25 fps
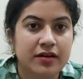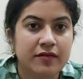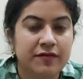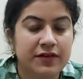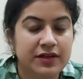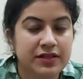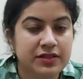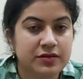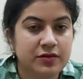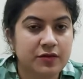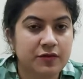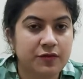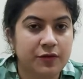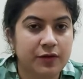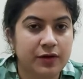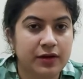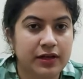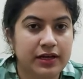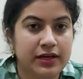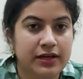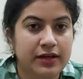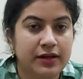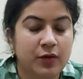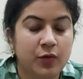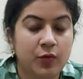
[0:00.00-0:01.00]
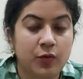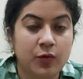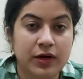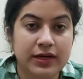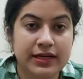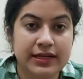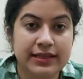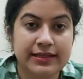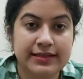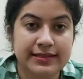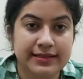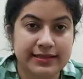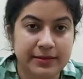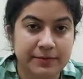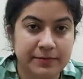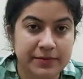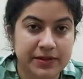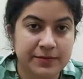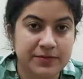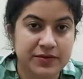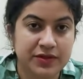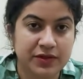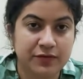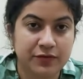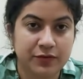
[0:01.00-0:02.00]
First of all, what are the
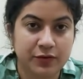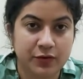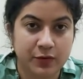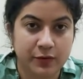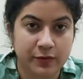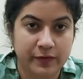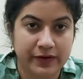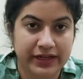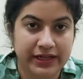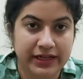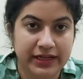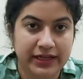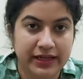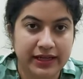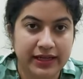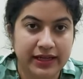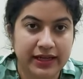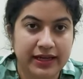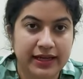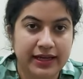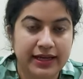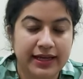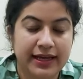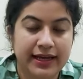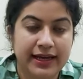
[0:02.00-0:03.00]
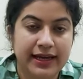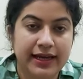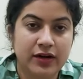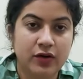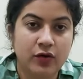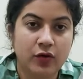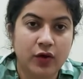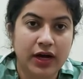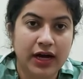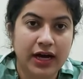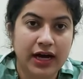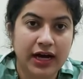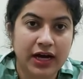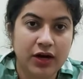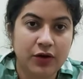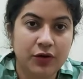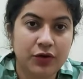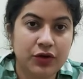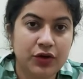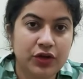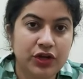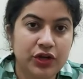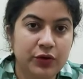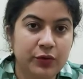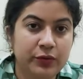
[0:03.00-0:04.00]
symptoms of COVID and how
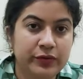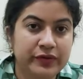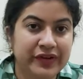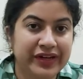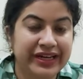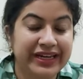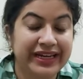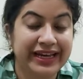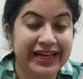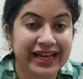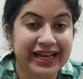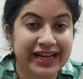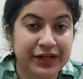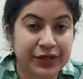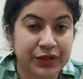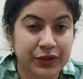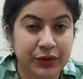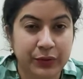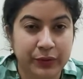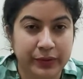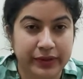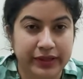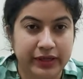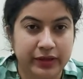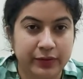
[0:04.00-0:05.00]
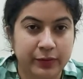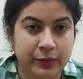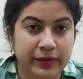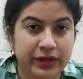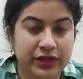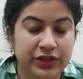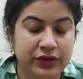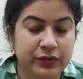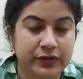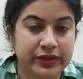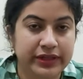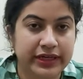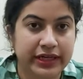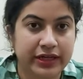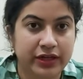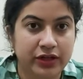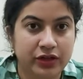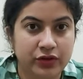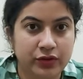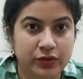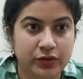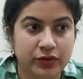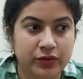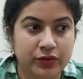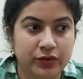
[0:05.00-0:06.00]
do you react to it when you get
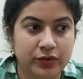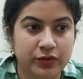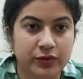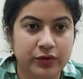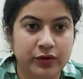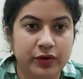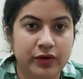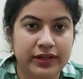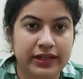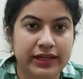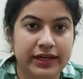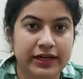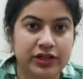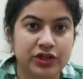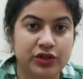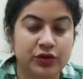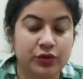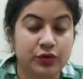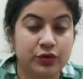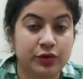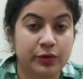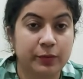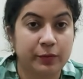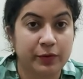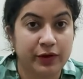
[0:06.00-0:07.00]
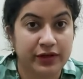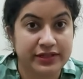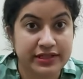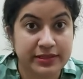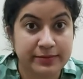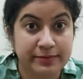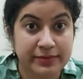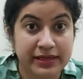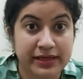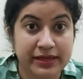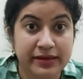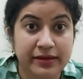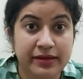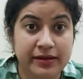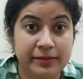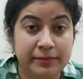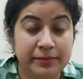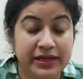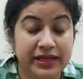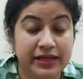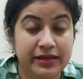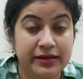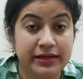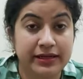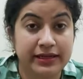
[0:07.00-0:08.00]
to know that you could possibly
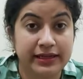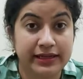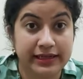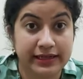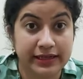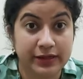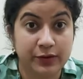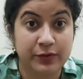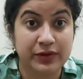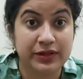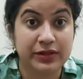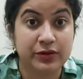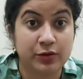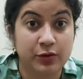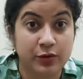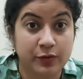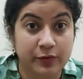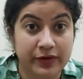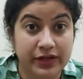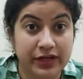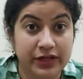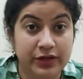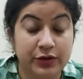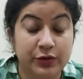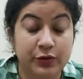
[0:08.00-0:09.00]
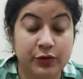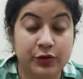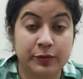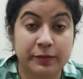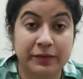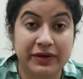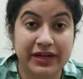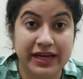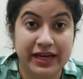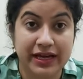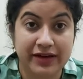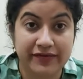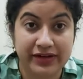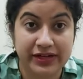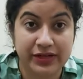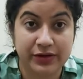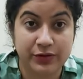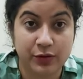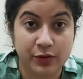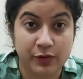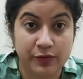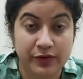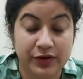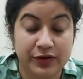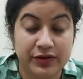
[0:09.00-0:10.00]
be dealing with COVID, you could be having
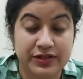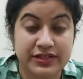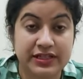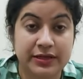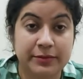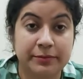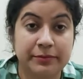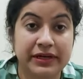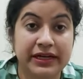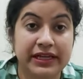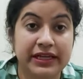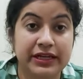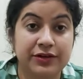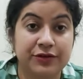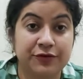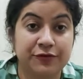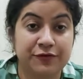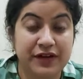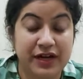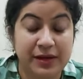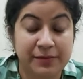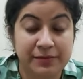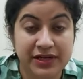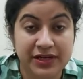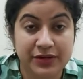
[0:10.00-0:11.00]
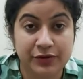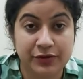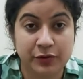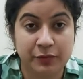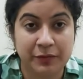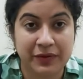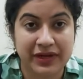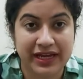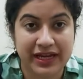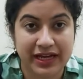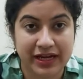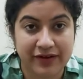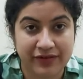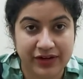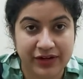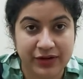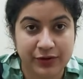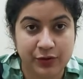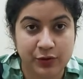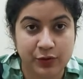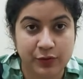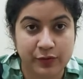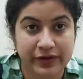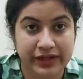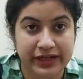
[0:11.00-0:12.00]
COVID, or somebody in your family could be having
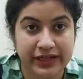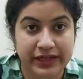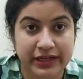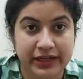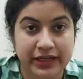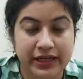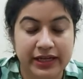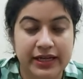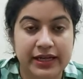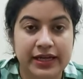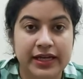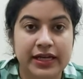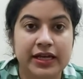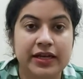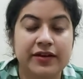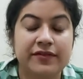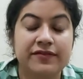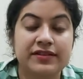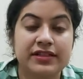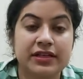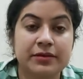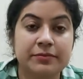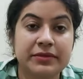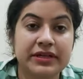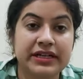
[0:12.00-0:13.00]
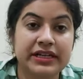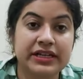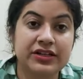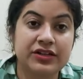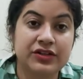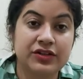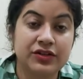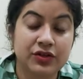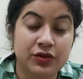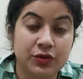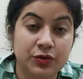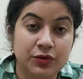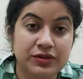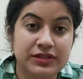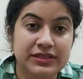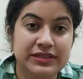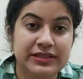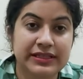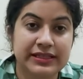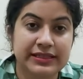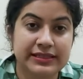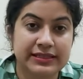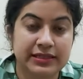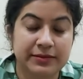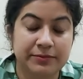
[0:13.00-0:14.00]
COVID? If somebody shows
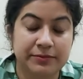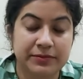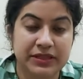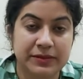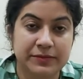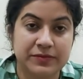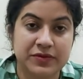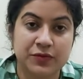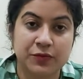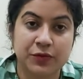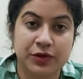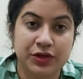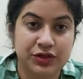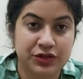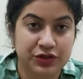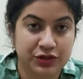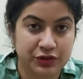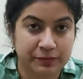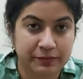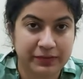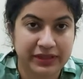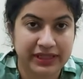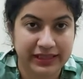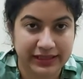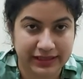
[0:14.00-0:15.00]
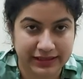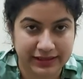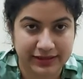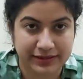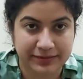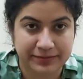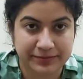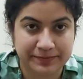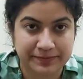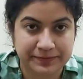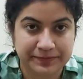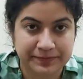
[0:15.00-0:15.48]
these symptoms, what should be done?